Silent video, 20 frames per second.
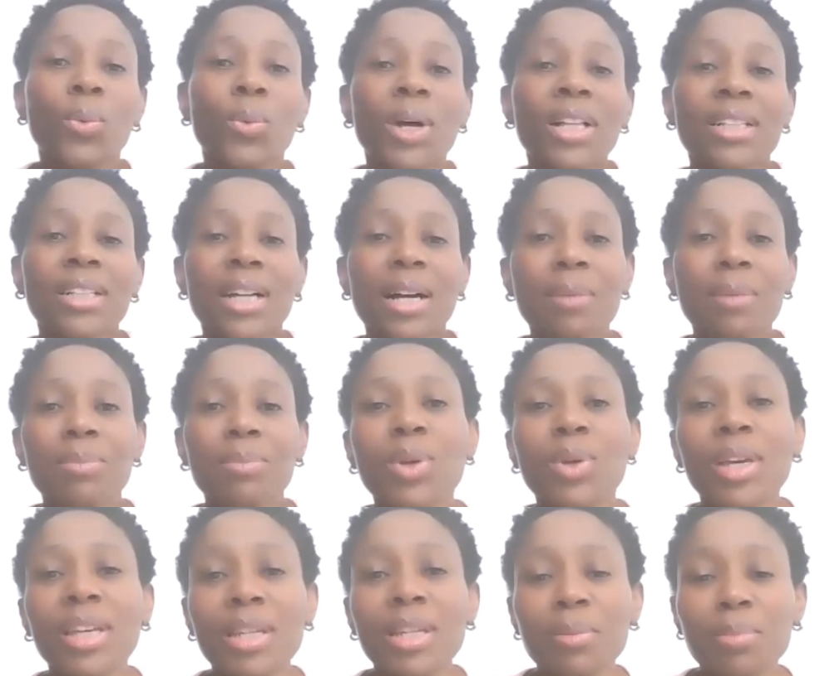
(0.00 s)
Welcome
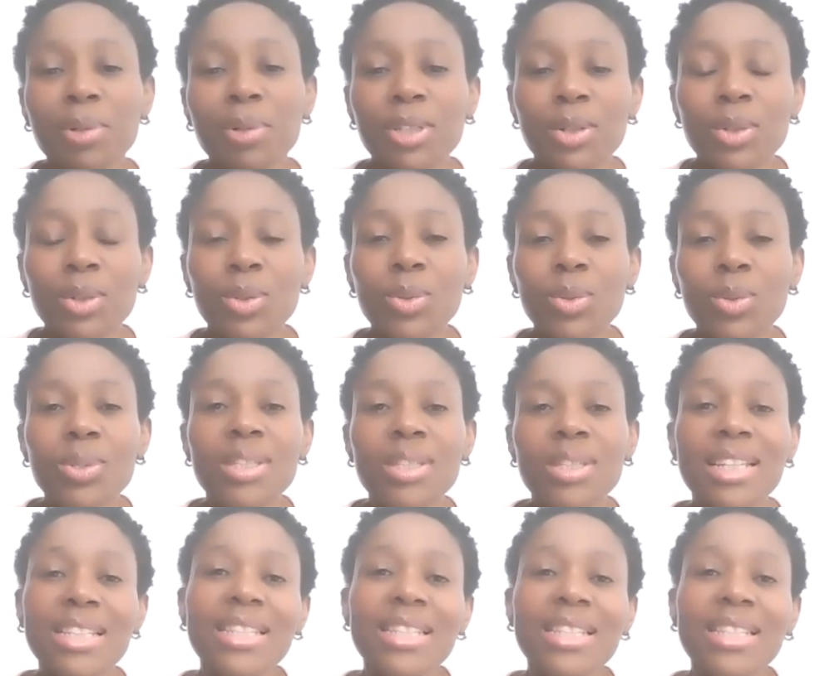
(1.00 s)
to anybody who's
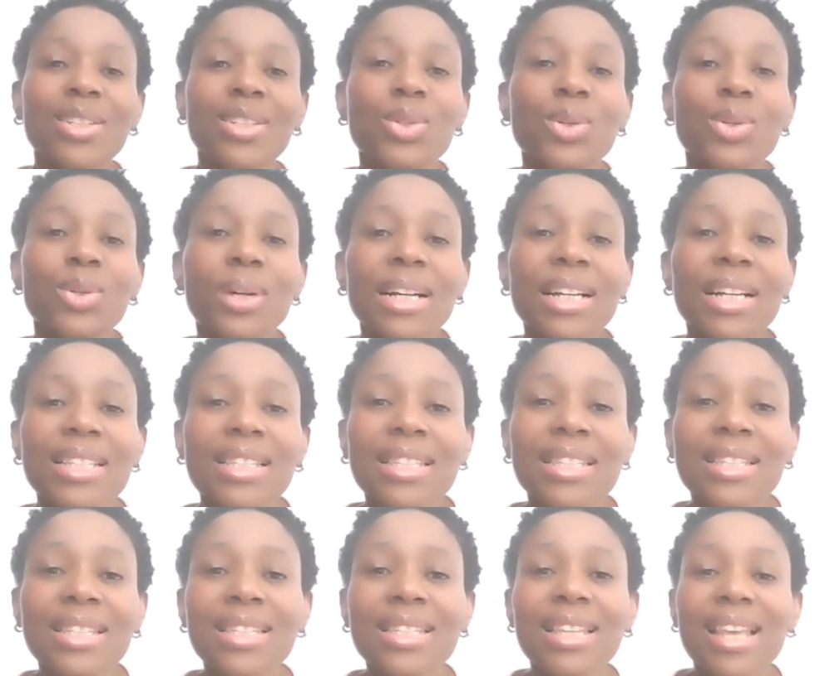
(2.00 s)
listening to
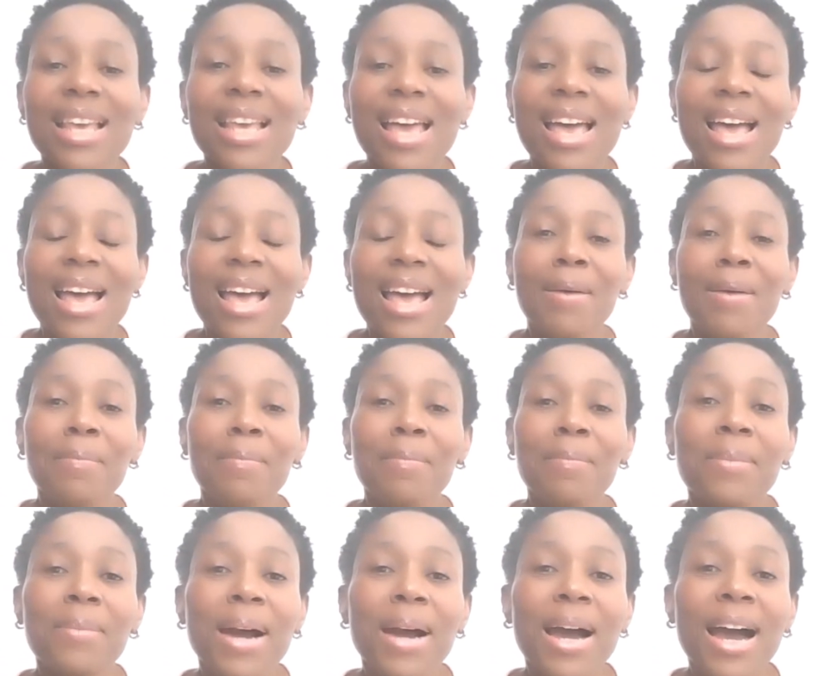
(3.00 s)
us.
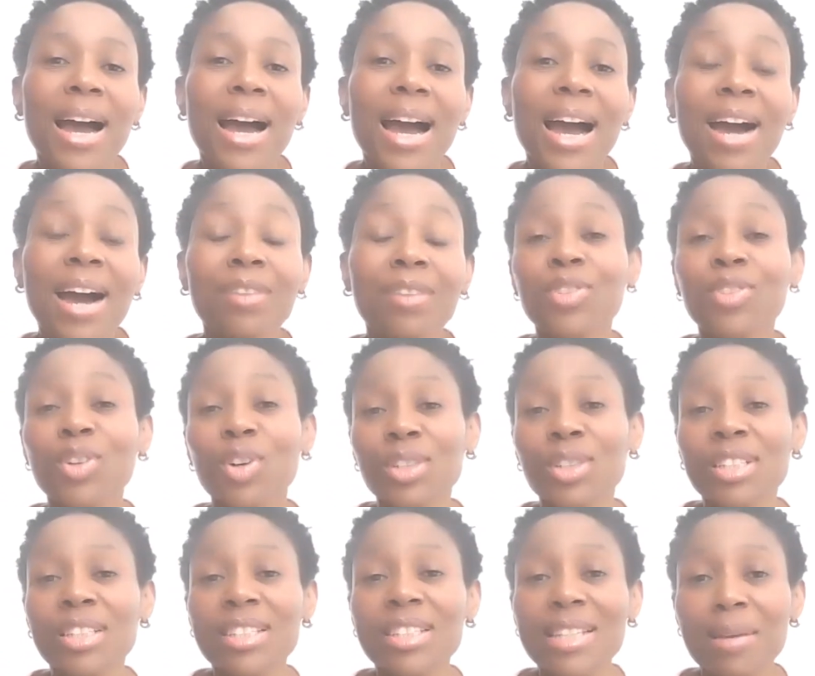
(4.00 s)
I've got
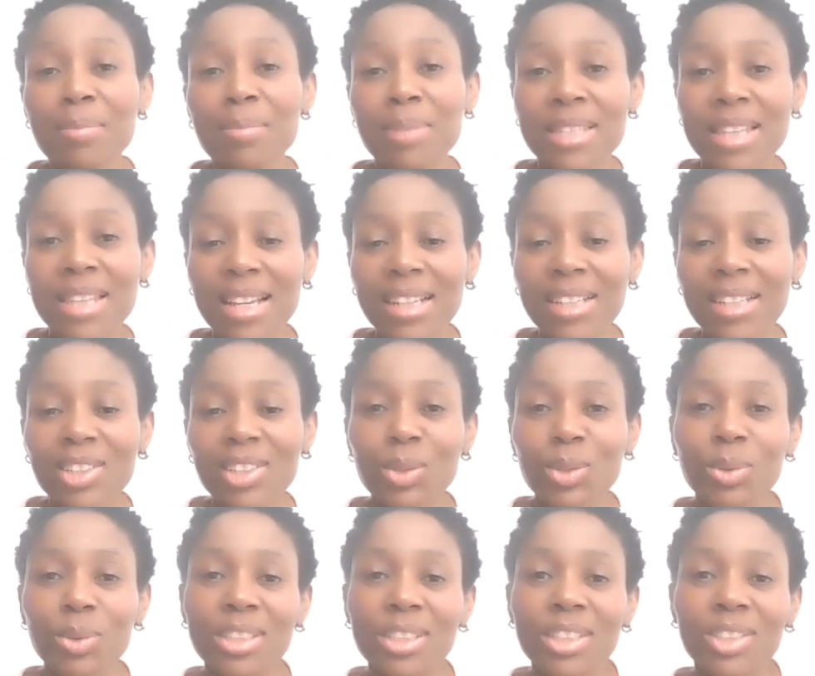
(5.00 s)
Nthabiseng. She
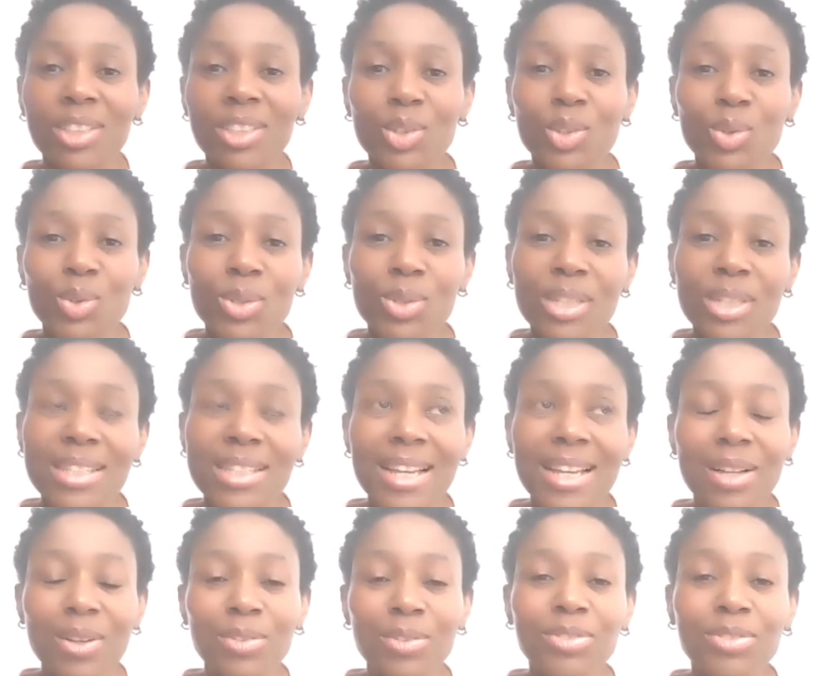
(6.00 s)
will introduce
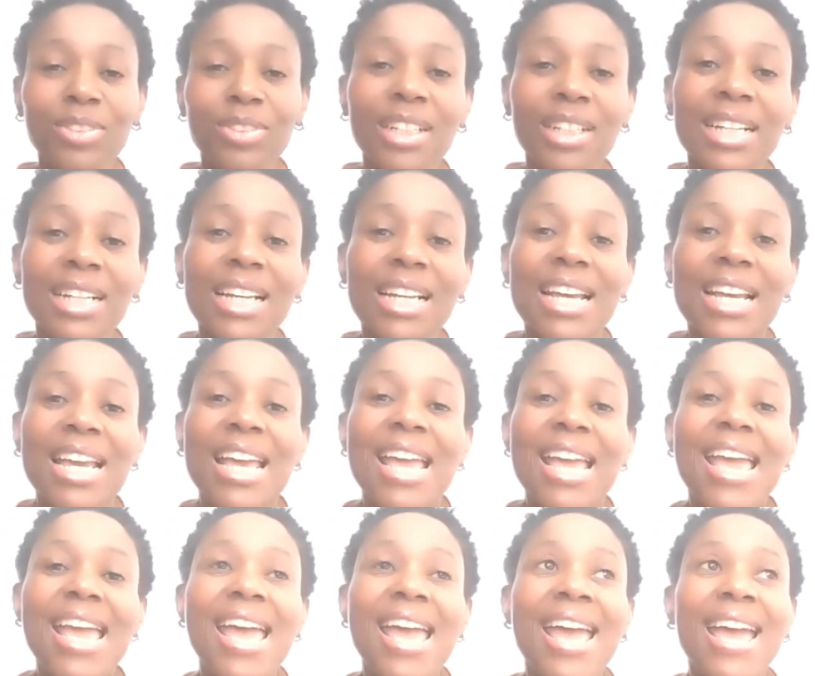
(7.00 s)
herself.
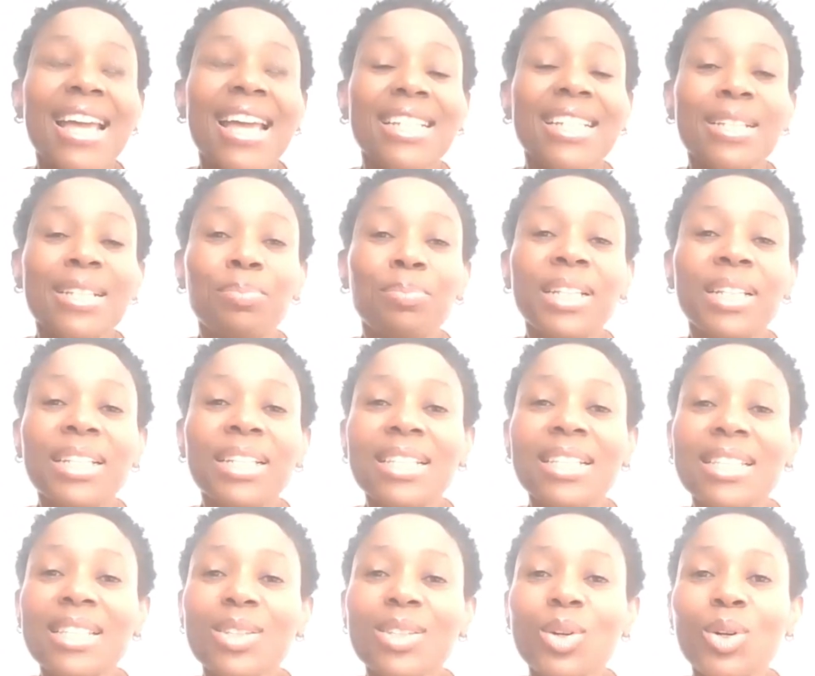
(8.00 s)
And
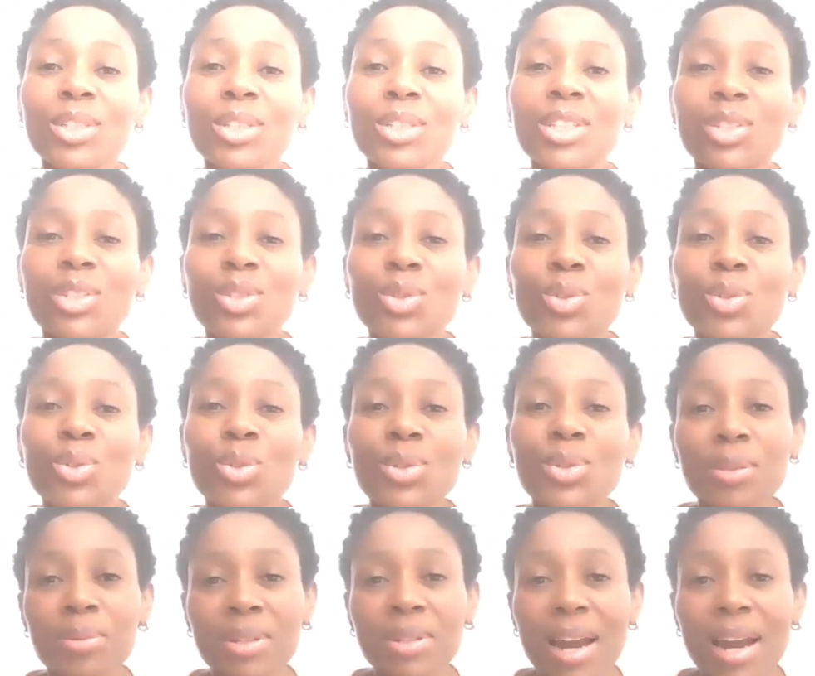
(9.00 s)
please continue to
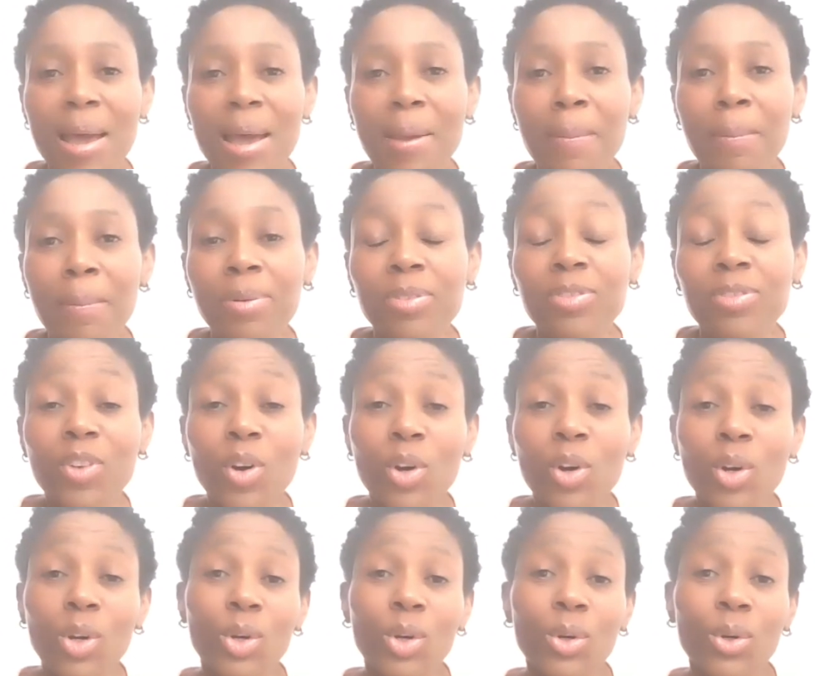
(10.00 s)
subscribe,
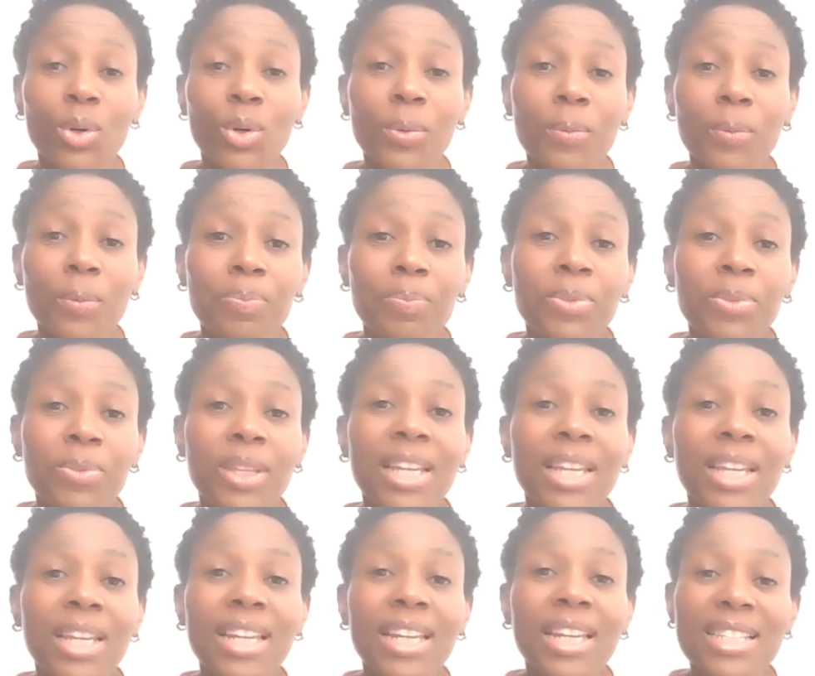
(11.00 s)
follow,
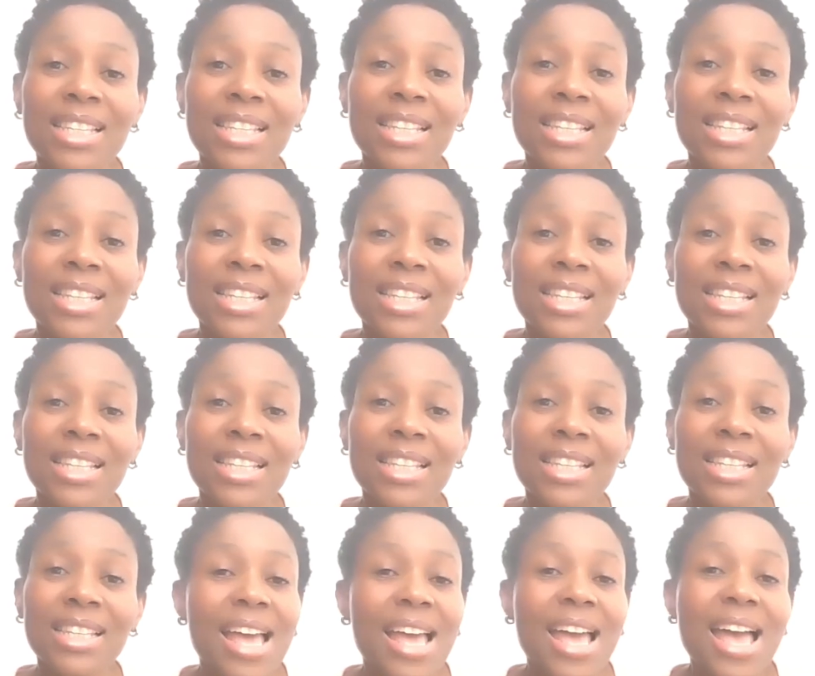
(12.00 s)

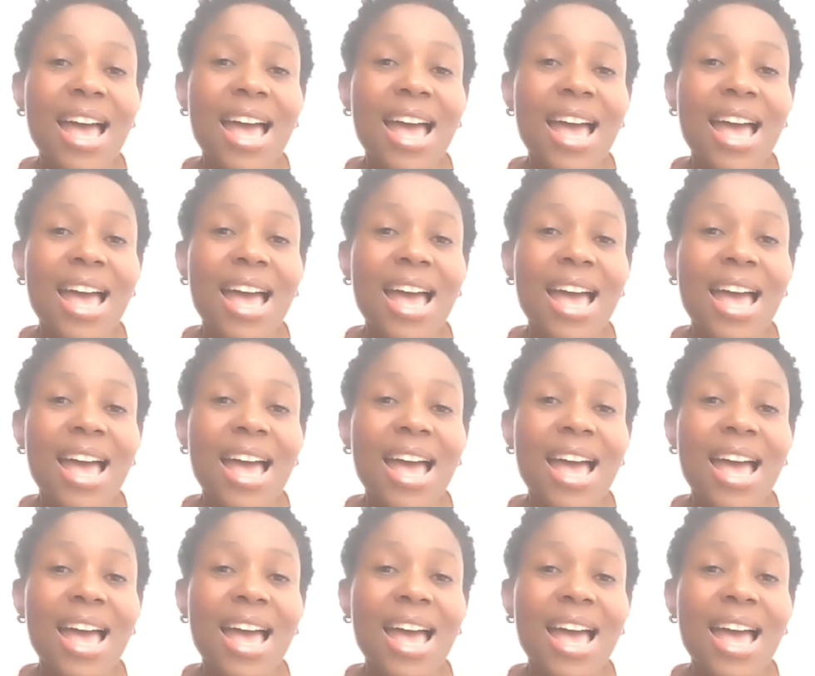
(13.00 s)
listen,